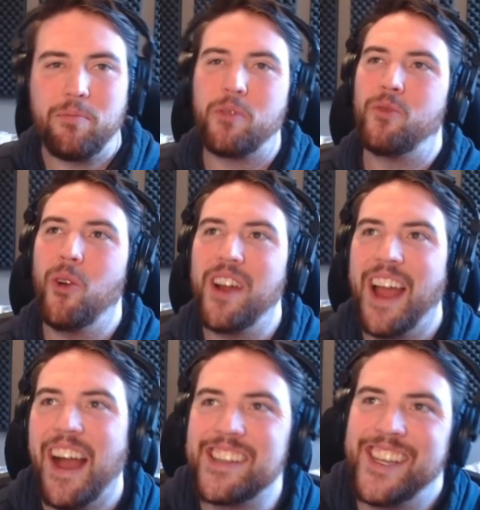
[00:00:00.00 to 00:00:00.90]
Before I
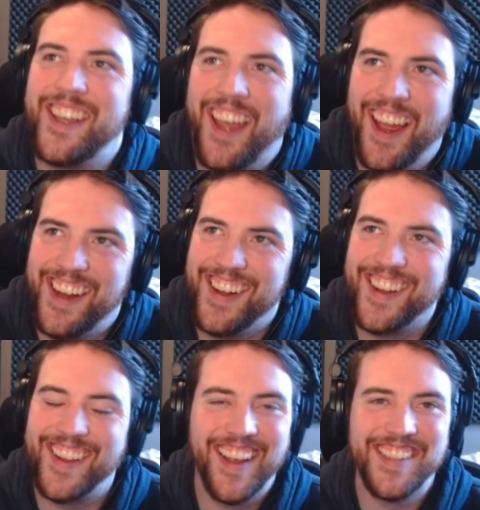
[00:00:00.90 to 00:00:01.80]
actually get
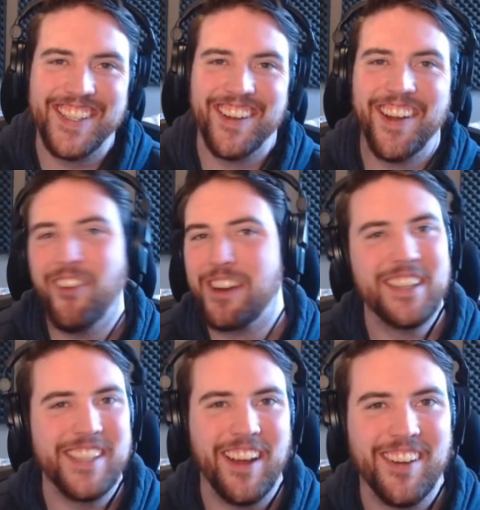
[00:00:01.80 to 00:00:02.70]
into things here, I want to
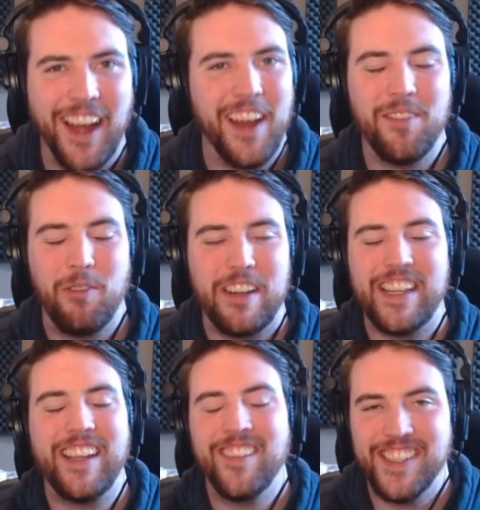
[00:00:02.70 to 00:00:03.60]
share kind of a
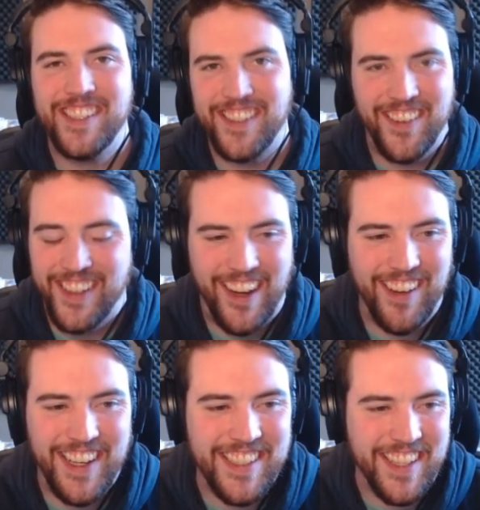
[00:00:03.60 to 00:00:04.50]
ridiculous,
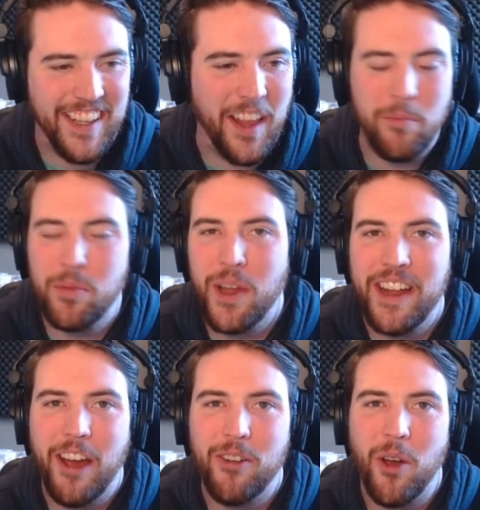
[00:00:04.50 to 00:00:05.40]
hilarious thing that
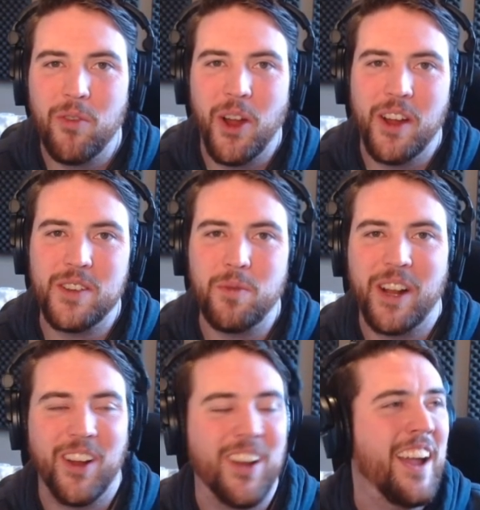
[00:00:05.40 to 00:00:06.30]
played out over on
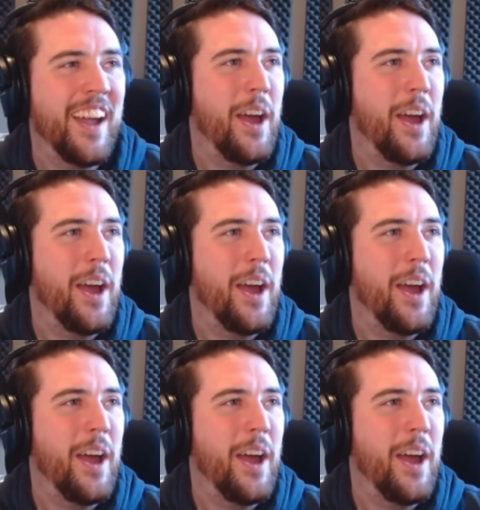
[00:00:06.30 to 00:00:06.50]
Twitter.